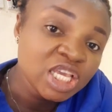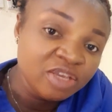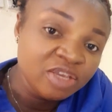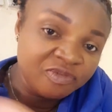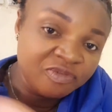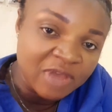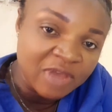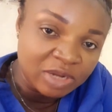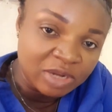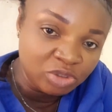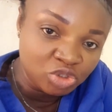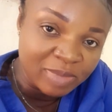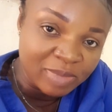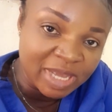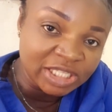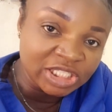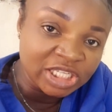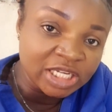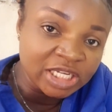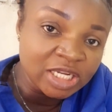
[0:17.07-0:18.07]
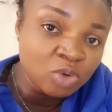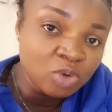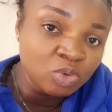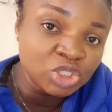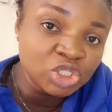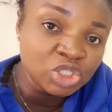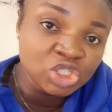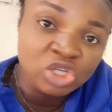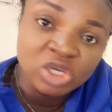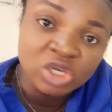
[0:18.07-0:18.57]
If you are new to my channel,
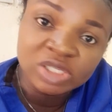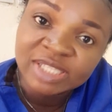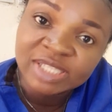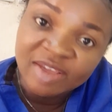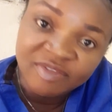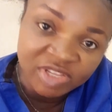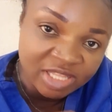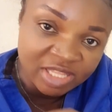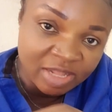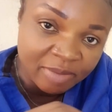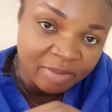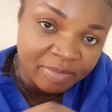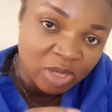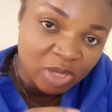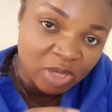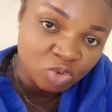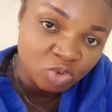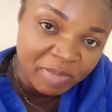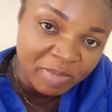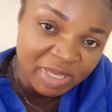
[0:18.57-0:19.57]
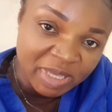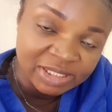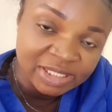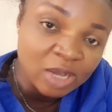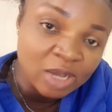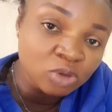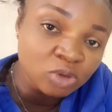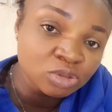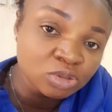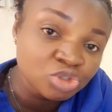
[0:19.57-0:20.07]
we'll discuss everything about women's
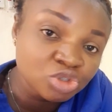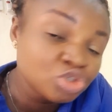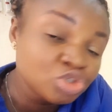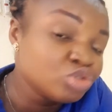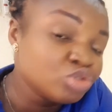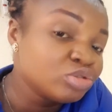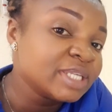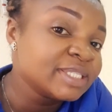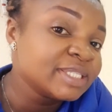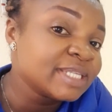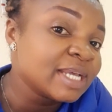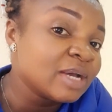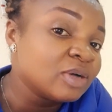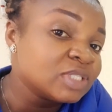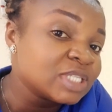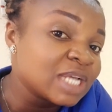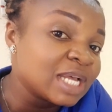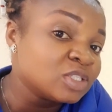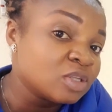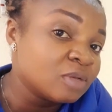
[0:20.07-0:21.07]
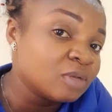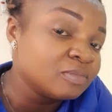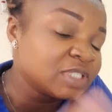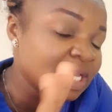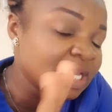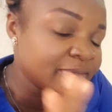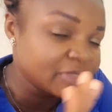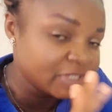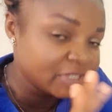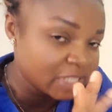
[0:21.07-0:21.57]
health, children's health, and
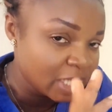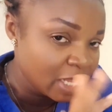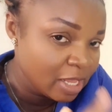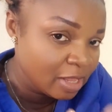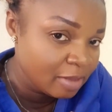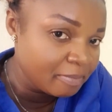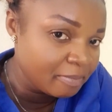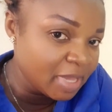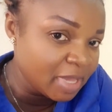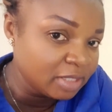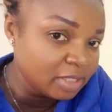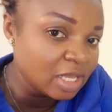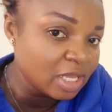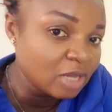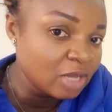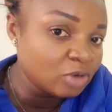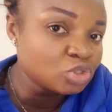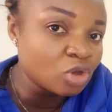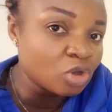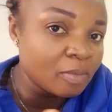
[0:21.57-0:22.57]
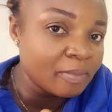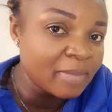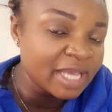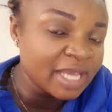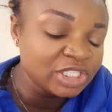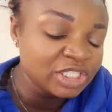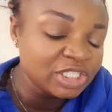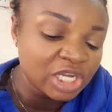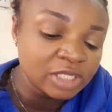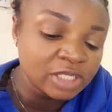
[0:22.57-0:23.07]
sometimes men's health on
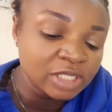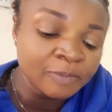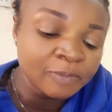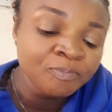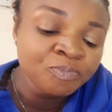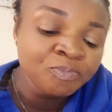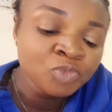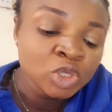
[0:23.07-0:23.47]
my channel.